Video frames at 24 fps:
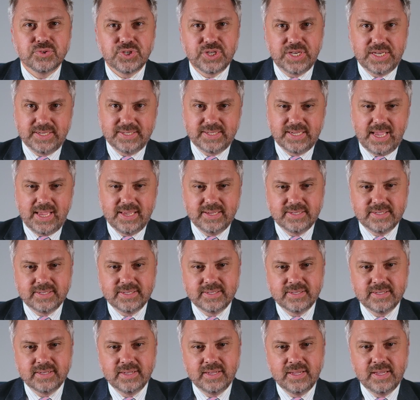
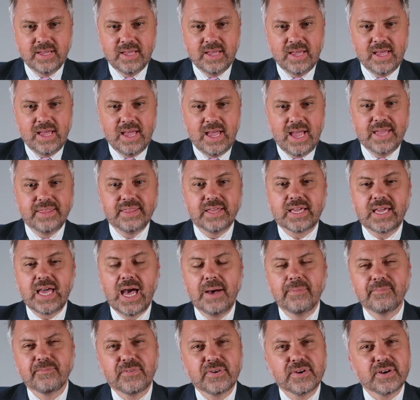Jesus, and the
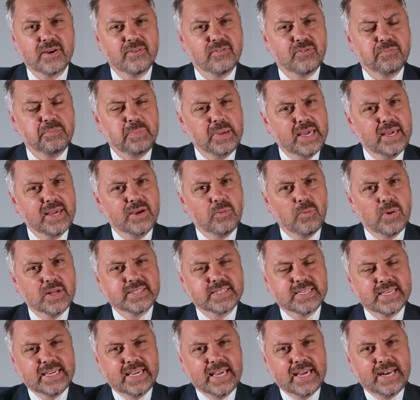comfort of being
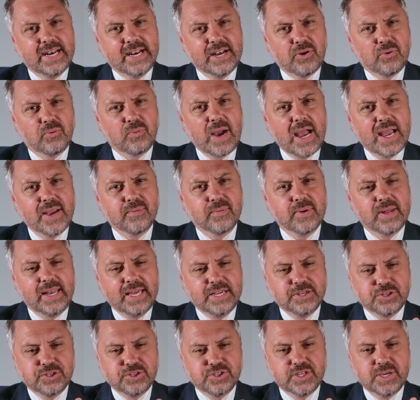once again in a right
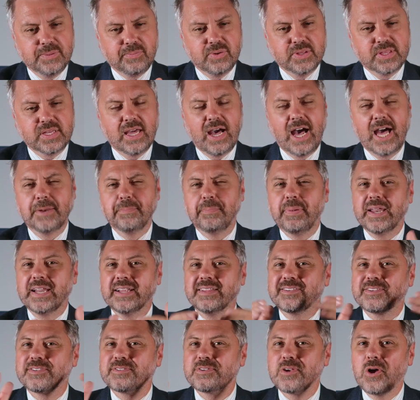relationship with God. But
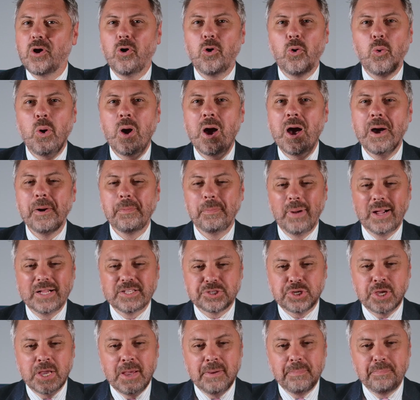it's so
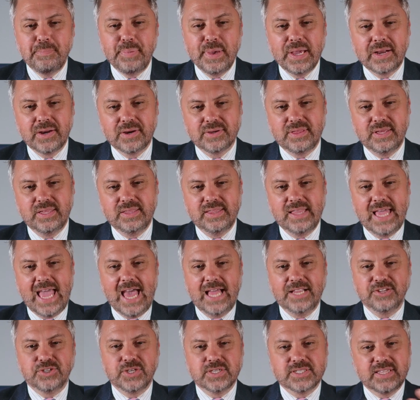much bigger than
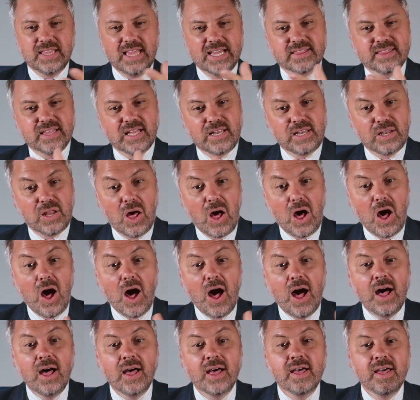that. Just like the
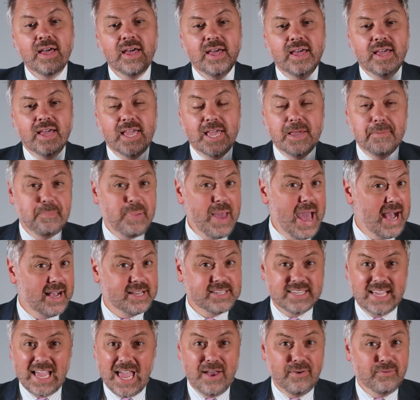law
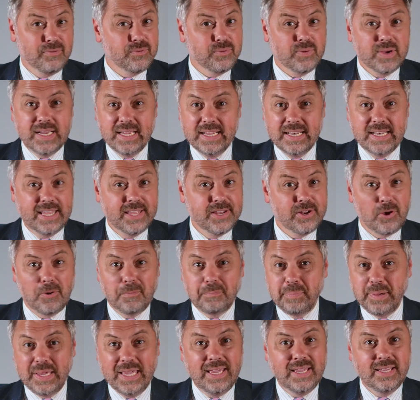impacts every little
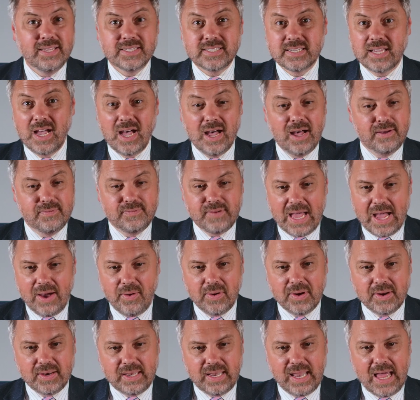piece of
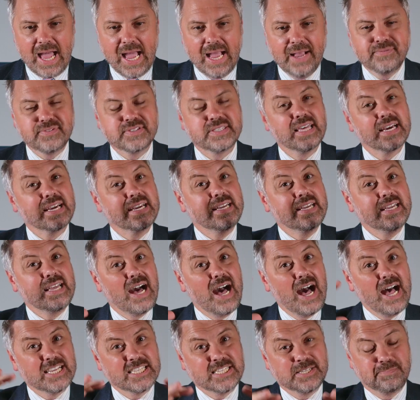our lives. The
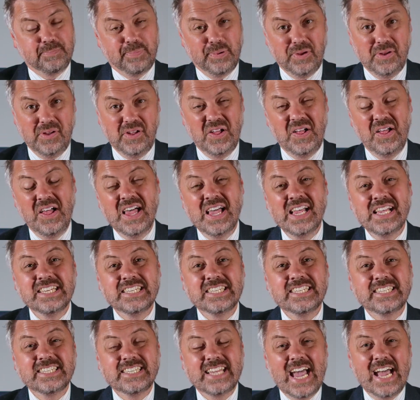gospel
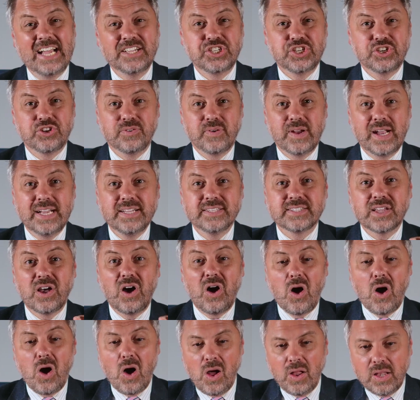saturates
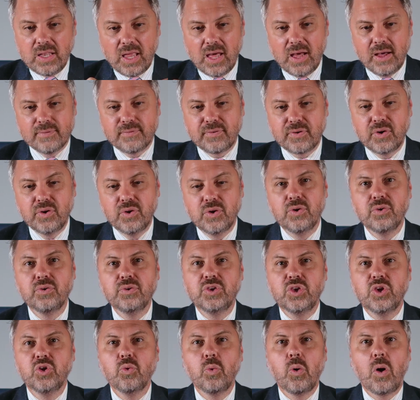all of who
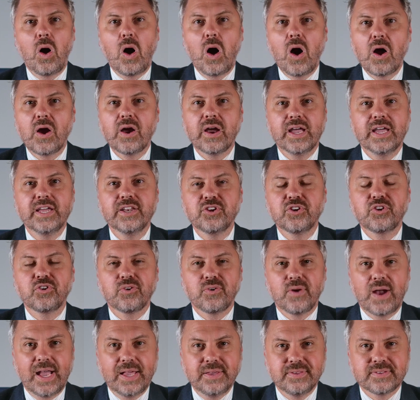you are in
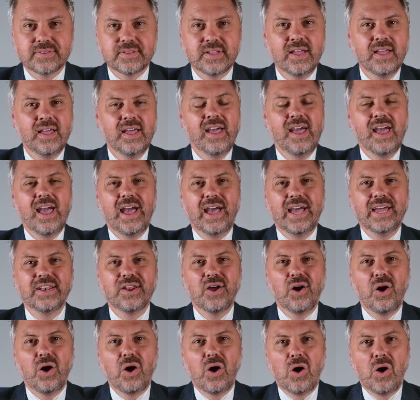Christ and
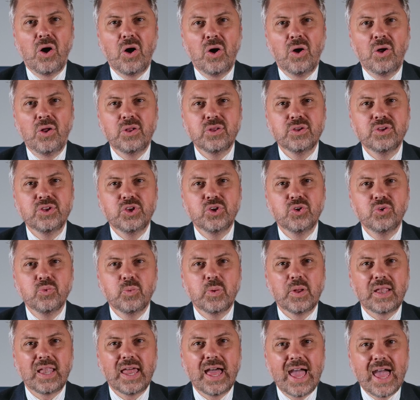all you
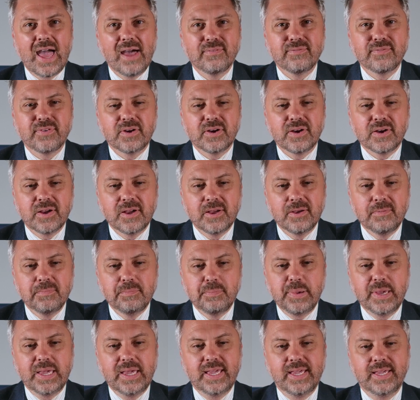will ever
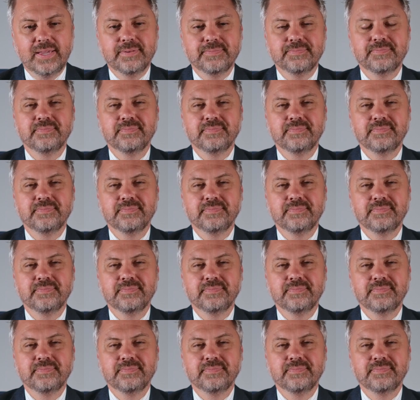be.